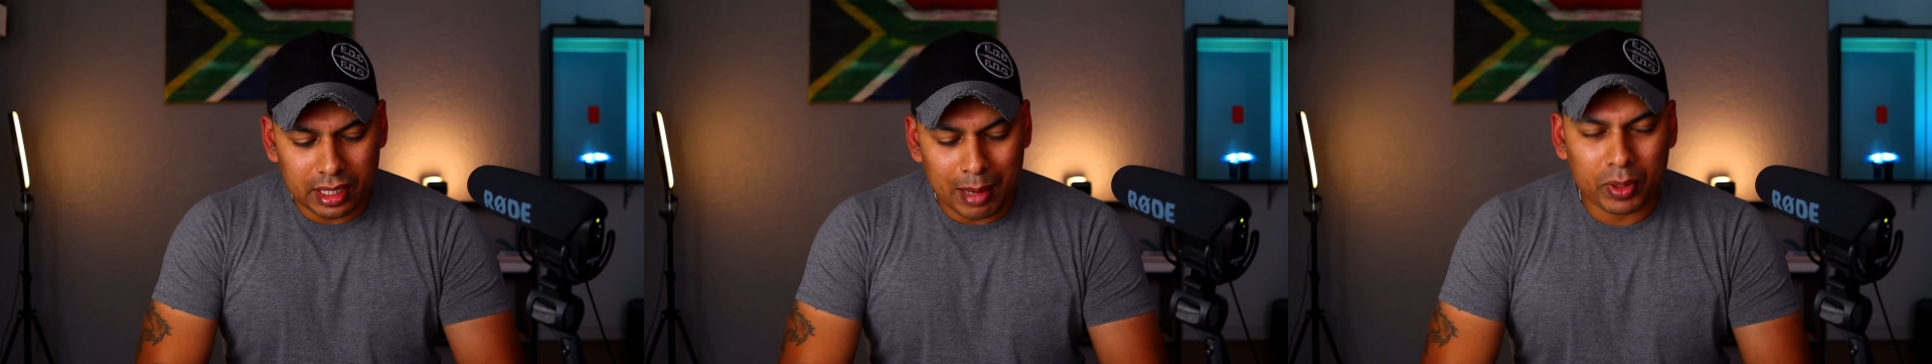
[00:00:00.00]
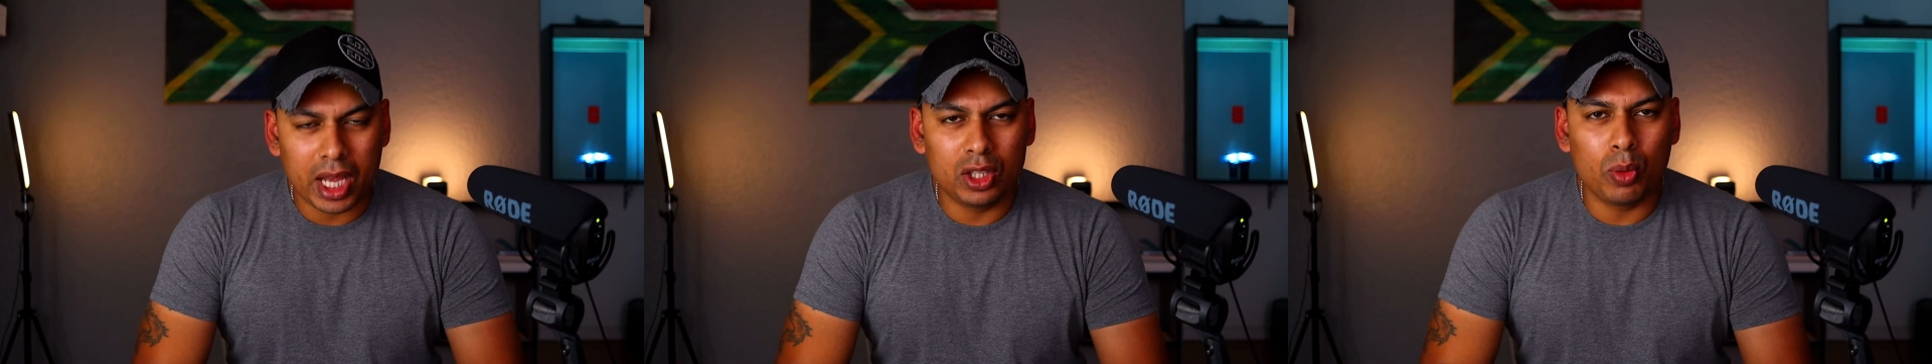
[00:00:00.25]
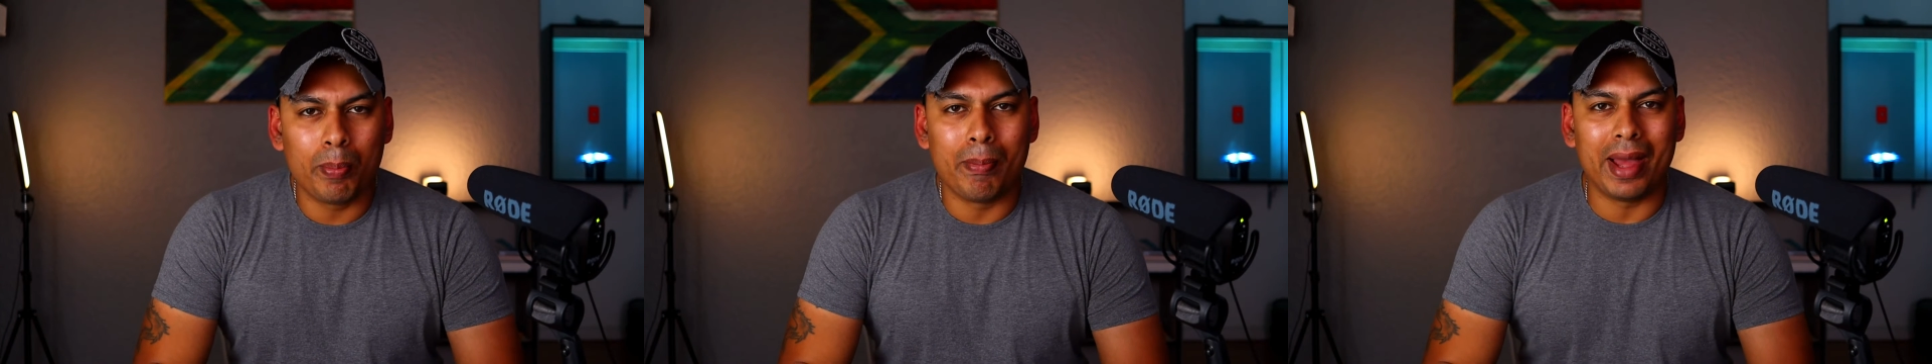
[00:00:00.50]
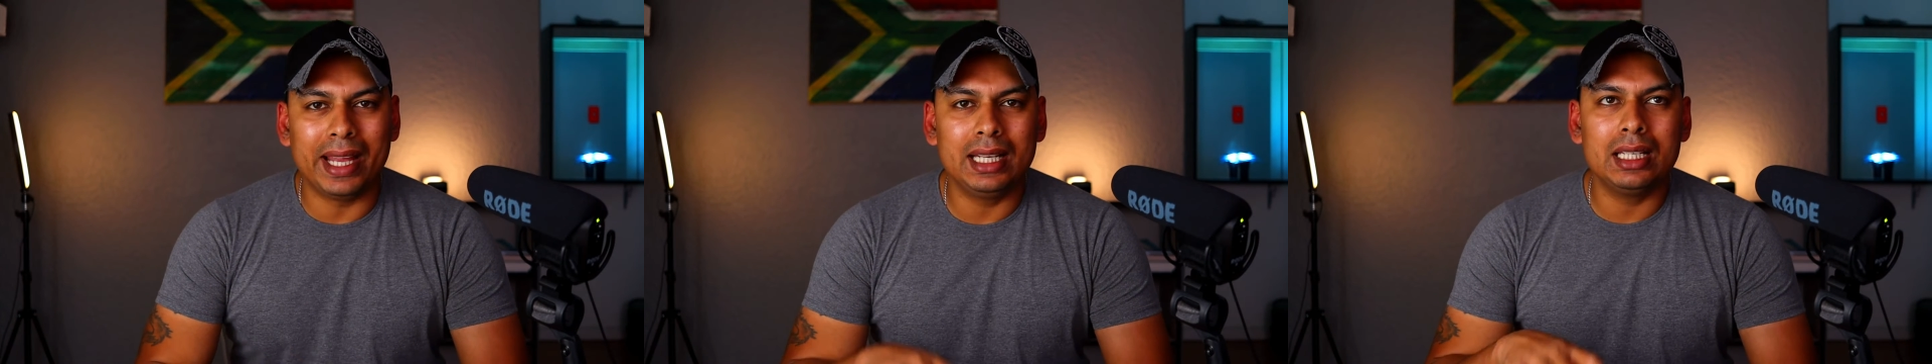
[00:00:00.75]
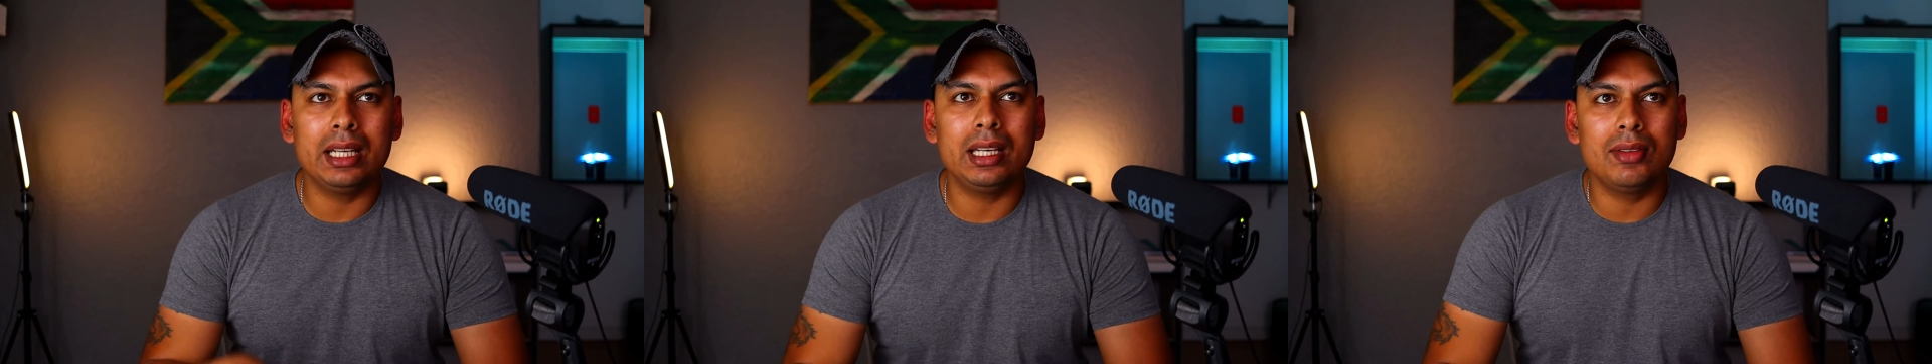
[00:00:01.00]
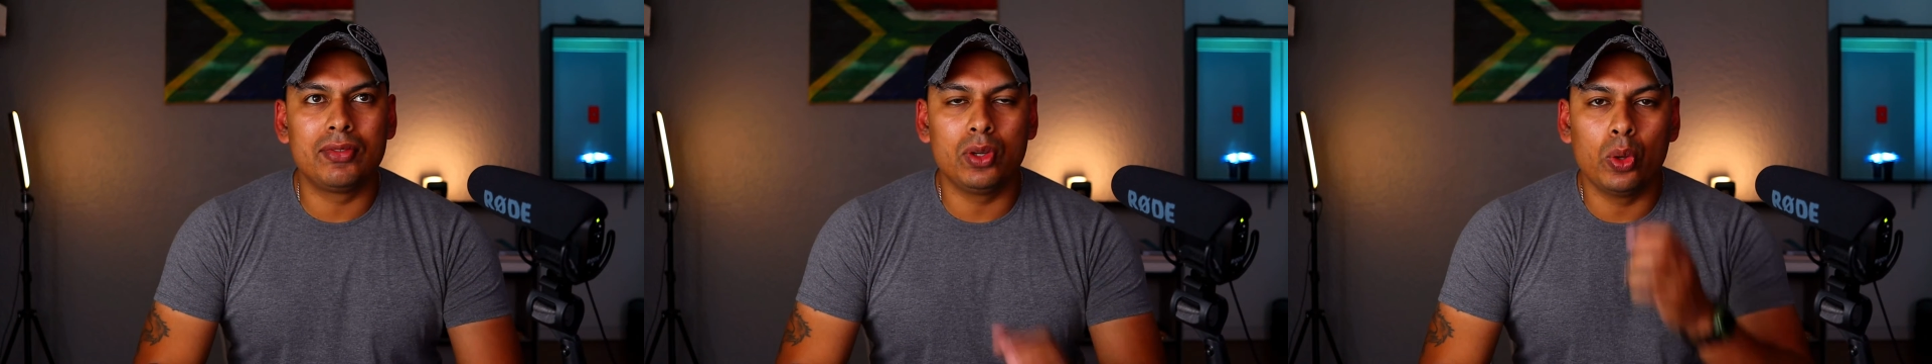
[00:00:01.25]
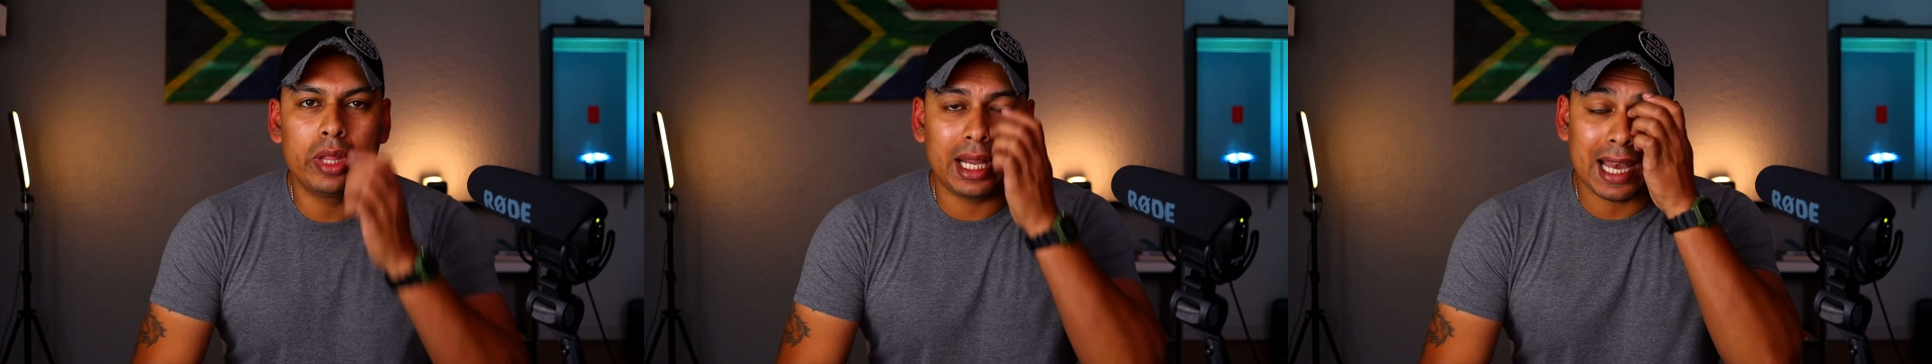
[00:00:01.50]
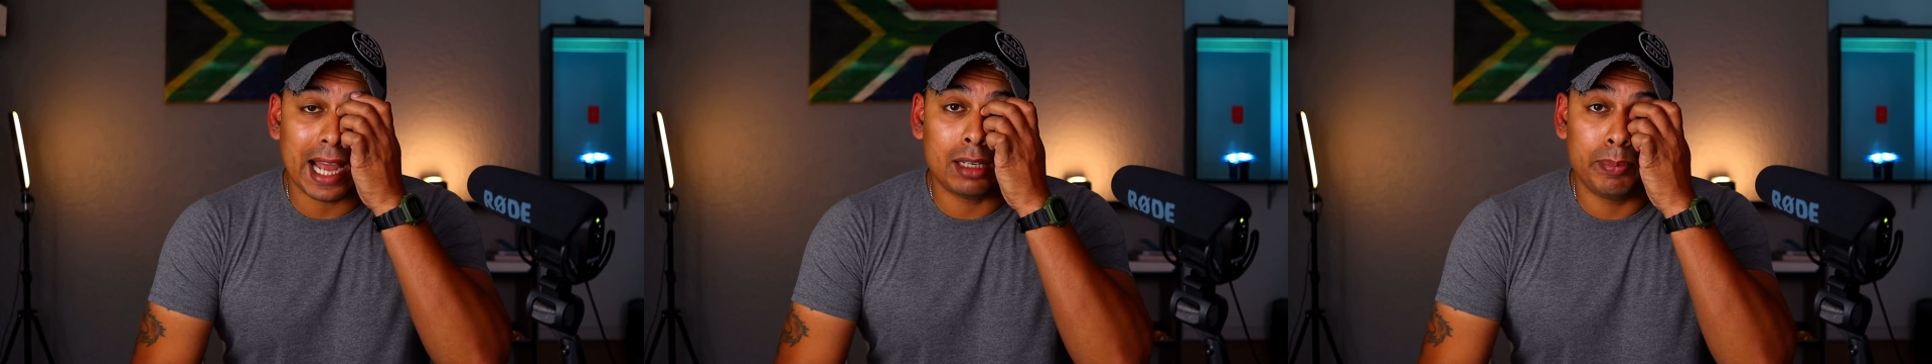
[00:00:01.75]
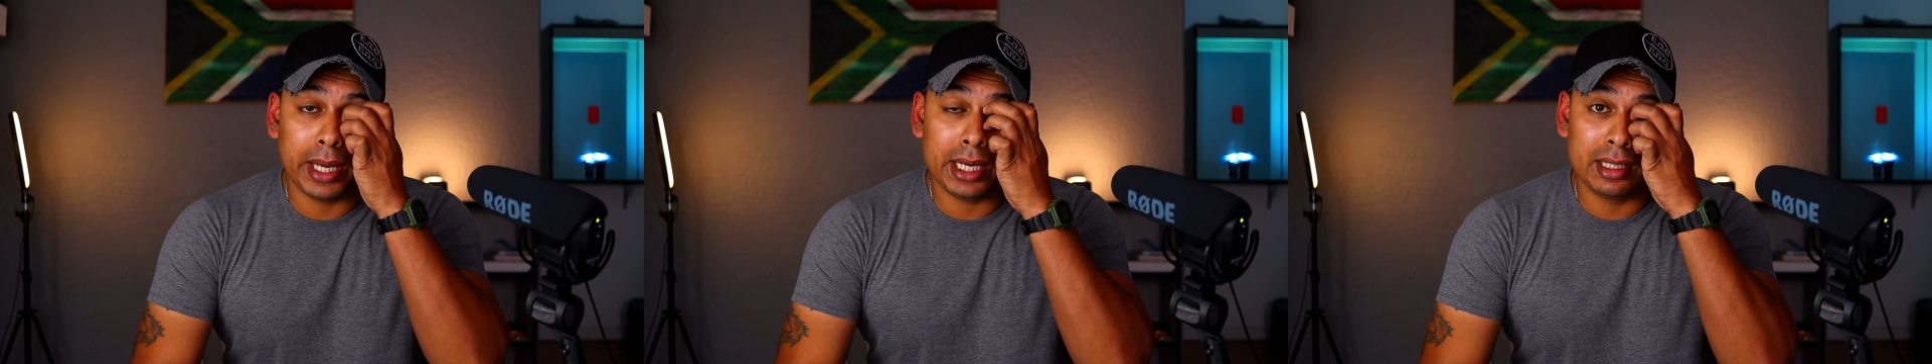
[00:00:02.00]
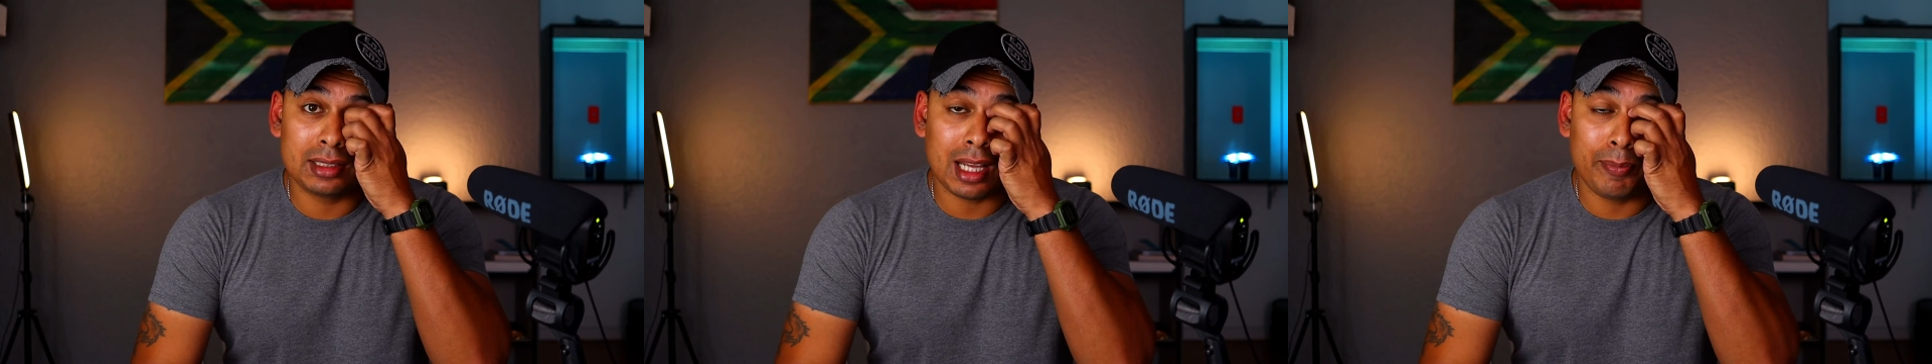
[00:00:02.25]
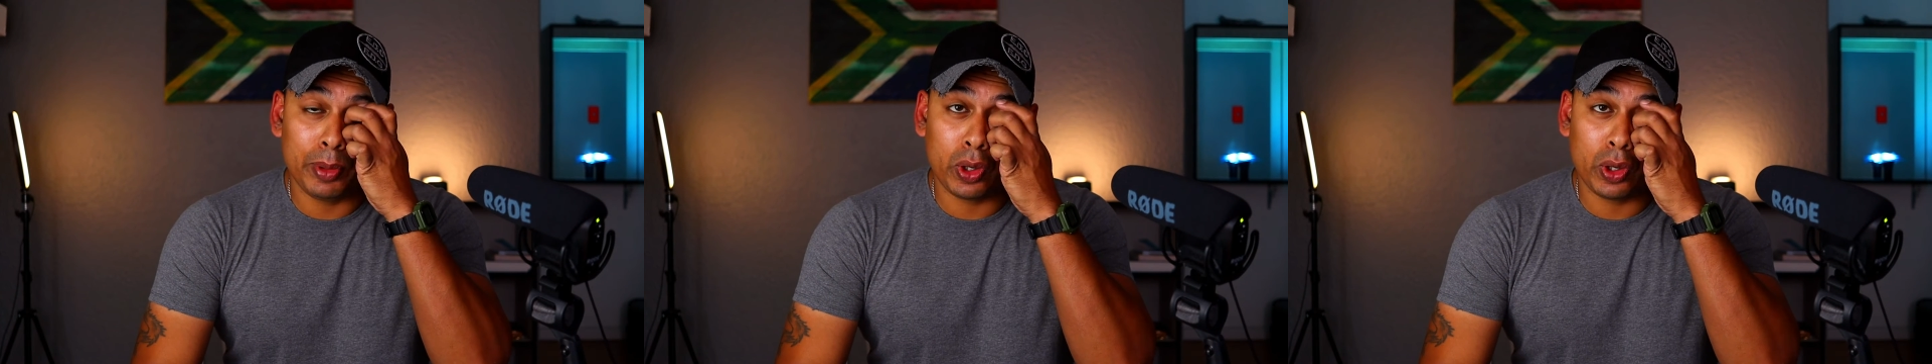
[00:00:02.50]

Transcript: I'm going to mainly review their light bearing stuff,